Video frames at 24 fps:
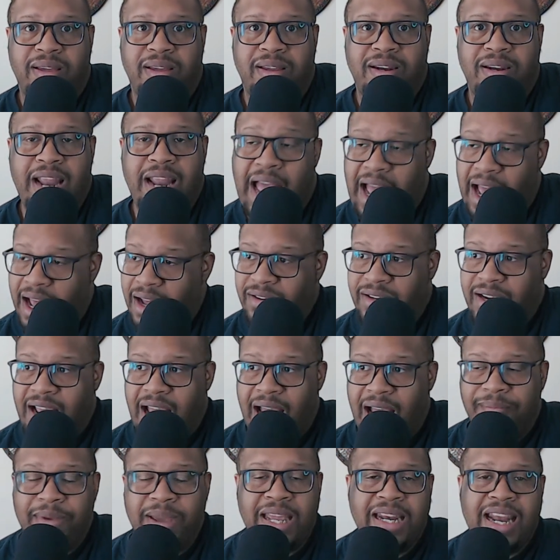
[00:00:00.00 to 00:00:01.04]
Now,
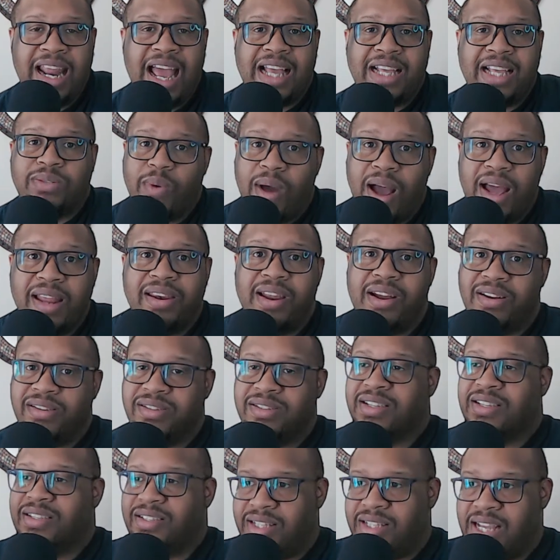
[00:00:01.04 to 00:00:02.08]
I mean, that's why
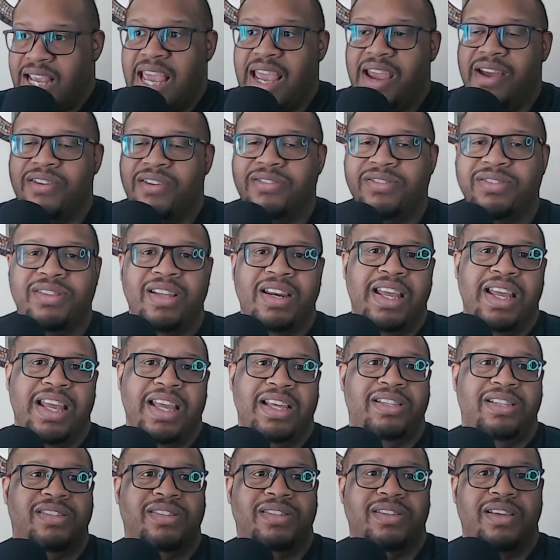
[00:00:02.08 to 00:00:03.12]
there's tiers to
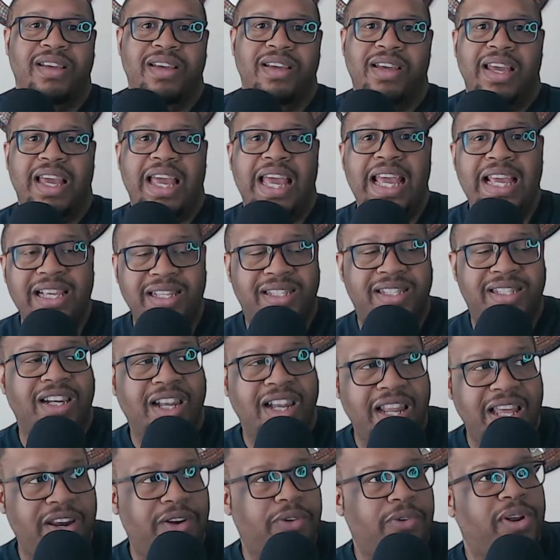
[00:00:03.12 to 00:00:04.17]
this. It's
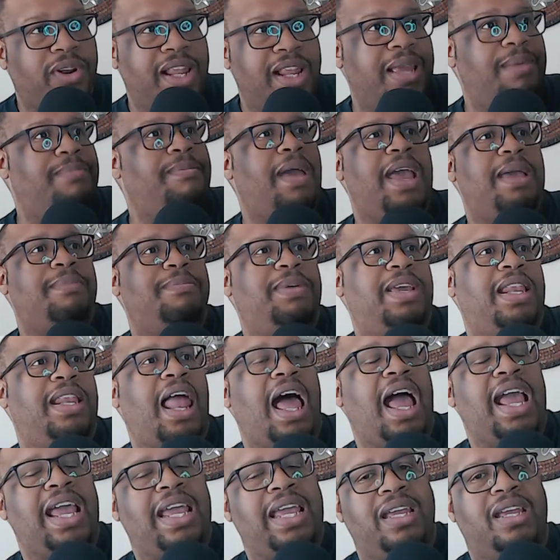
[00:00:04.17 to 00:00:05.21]
literally maybe
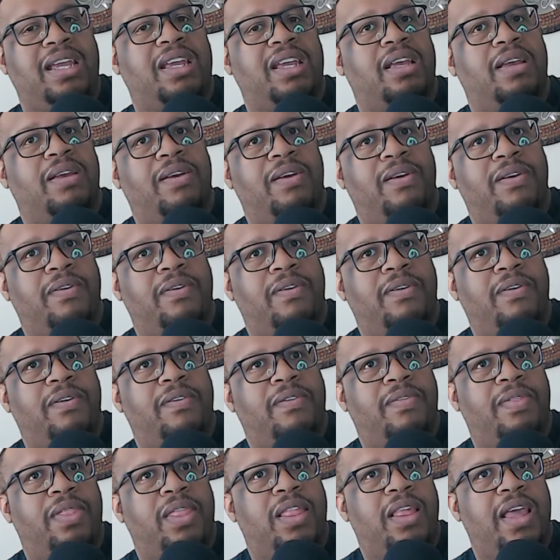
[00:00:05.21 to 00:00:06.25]
like
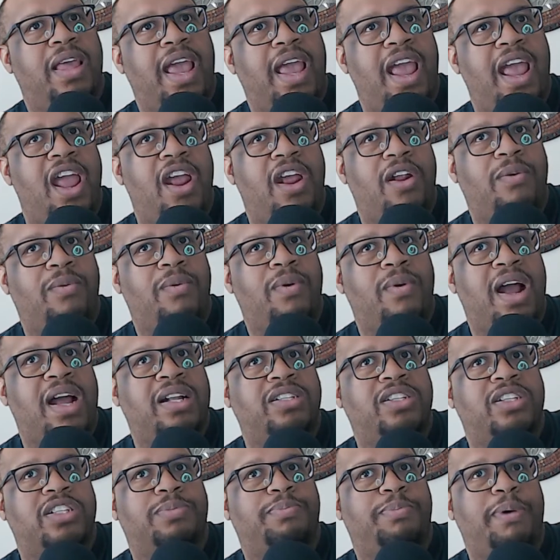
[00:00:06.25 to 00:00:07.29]
Aaron
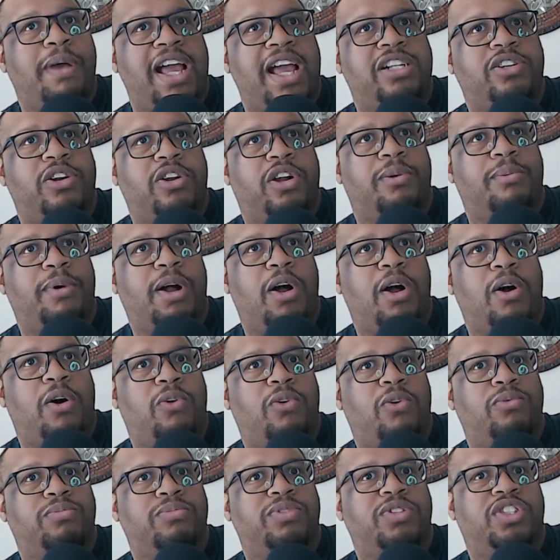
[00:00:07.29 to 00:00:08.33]
Rodgers, Patrick
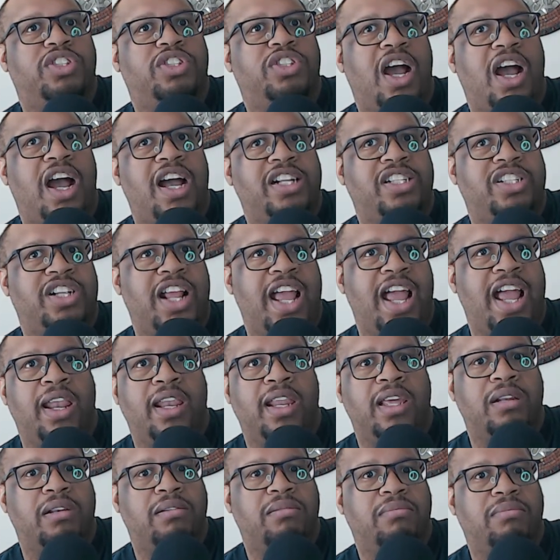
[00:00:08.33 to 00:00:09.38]
Mahomes, Josh
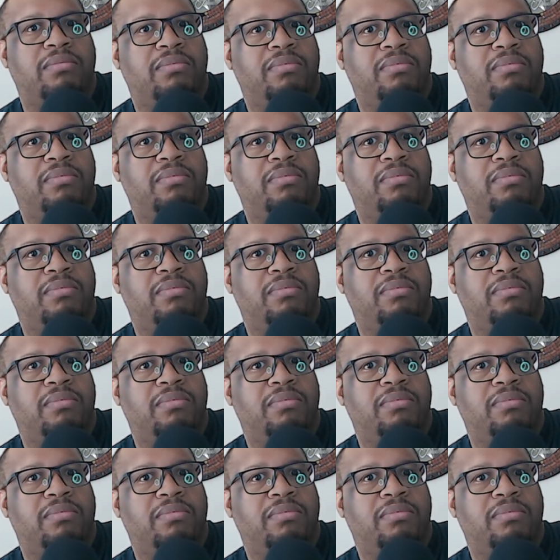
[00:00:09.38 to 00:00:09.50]
Allen.